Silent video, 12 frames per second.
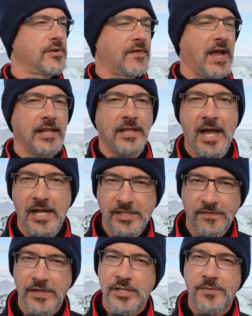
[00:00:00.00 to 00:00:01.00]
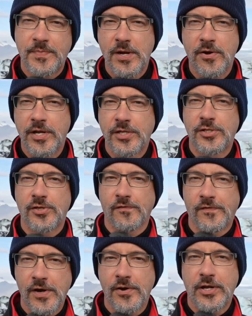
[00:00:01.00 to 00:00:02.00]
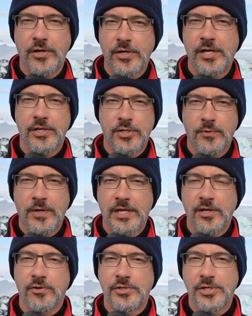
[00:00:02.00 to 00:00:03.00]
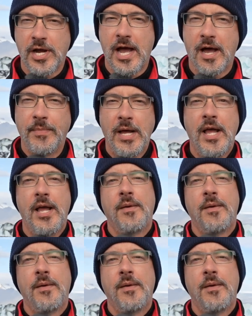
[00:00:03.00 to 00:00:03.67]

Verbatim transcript: You've got lots of experience. You're very good at doing your job.